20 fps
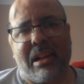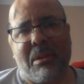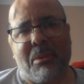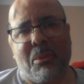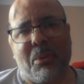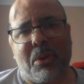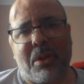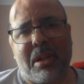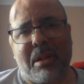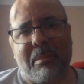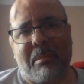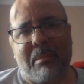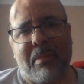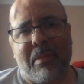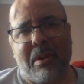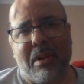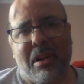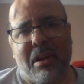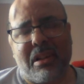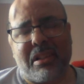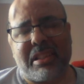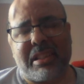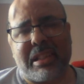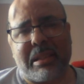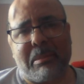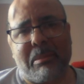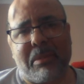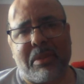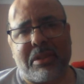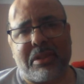And what I'm
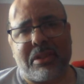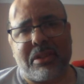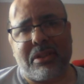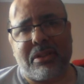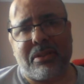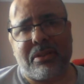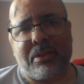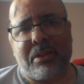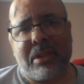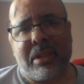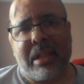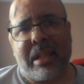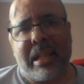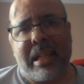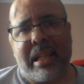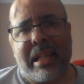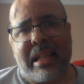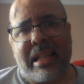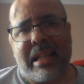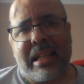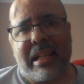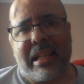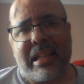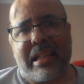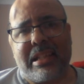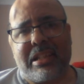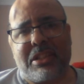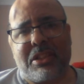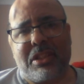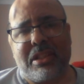asking myself
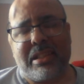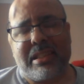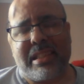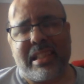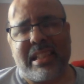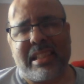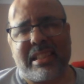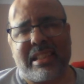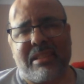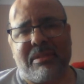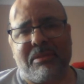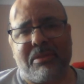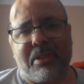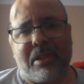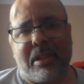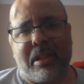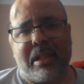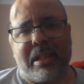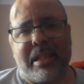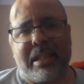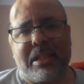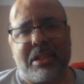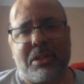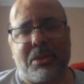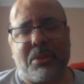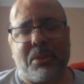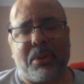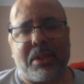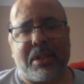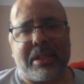is there something I need
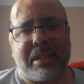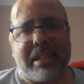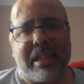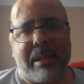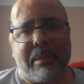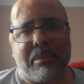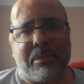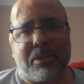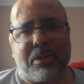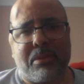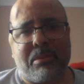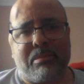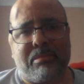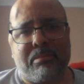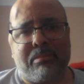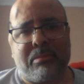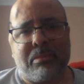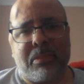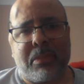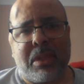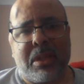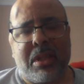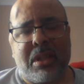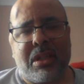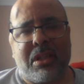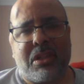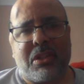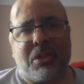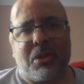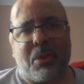to accept?
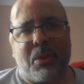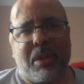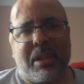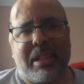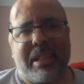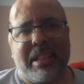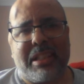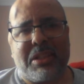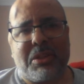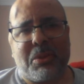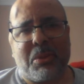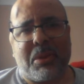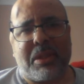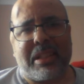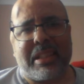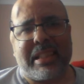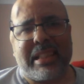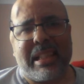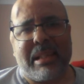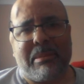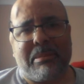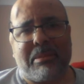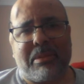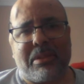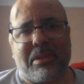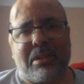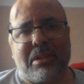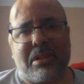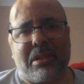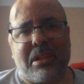Do I need to
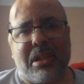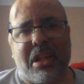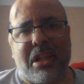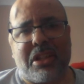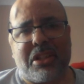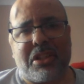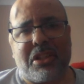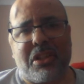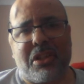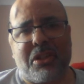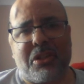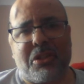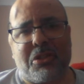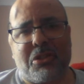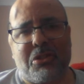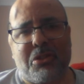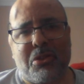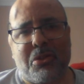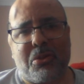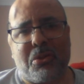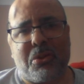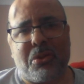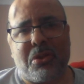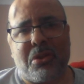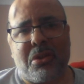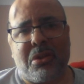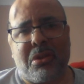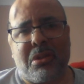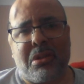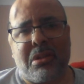accept a certain
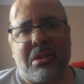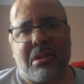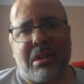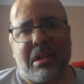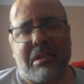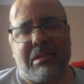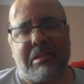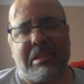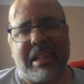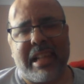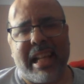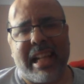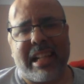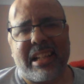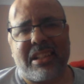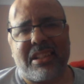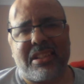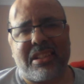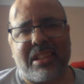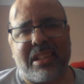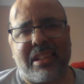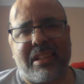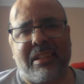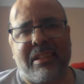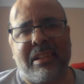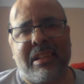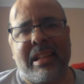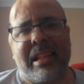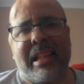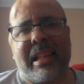truth, a reality,
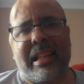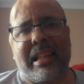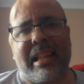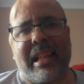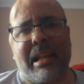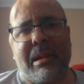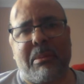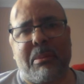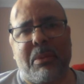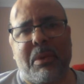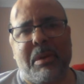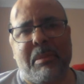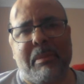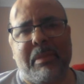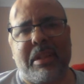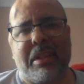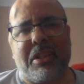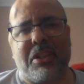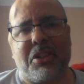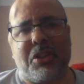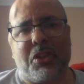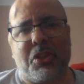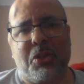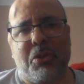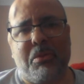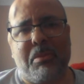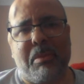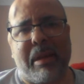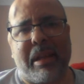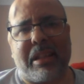that women
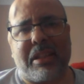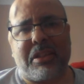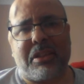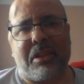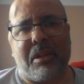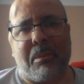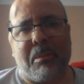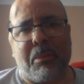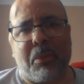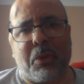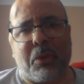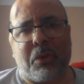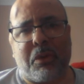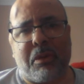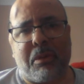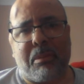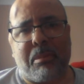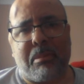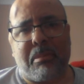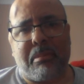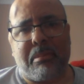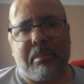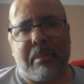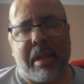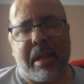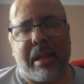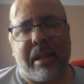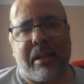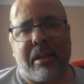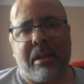do matter more than
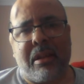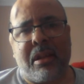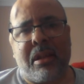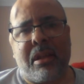men?